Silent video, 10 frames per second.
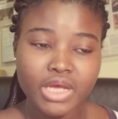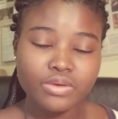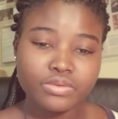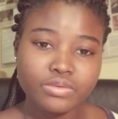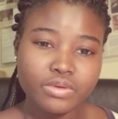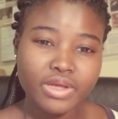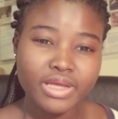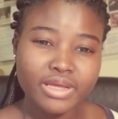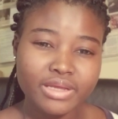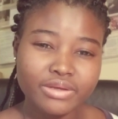
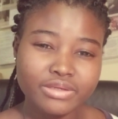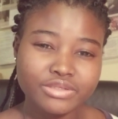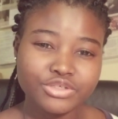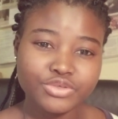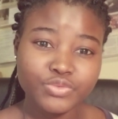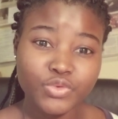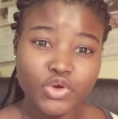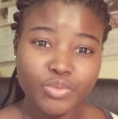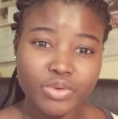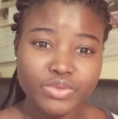I just woke
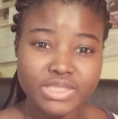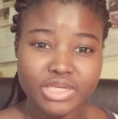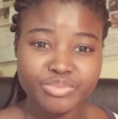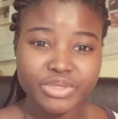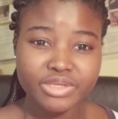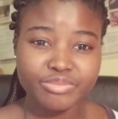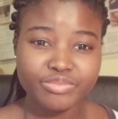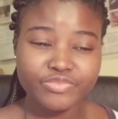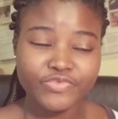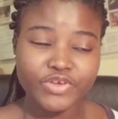up. I was sleeping
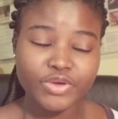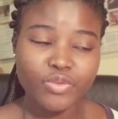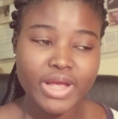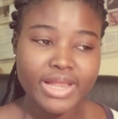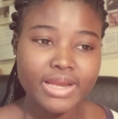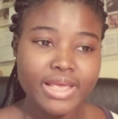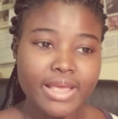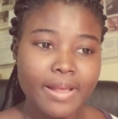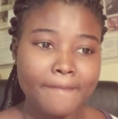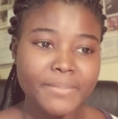for a while,
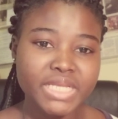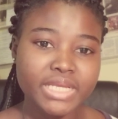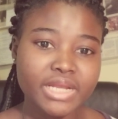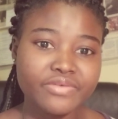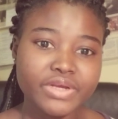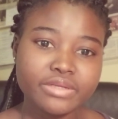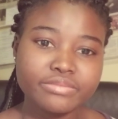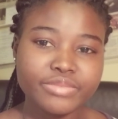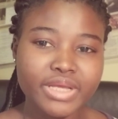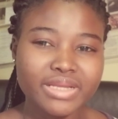but then I read,
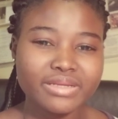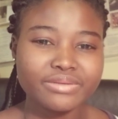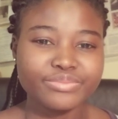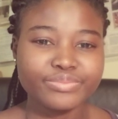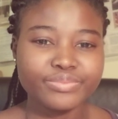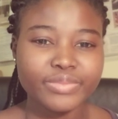and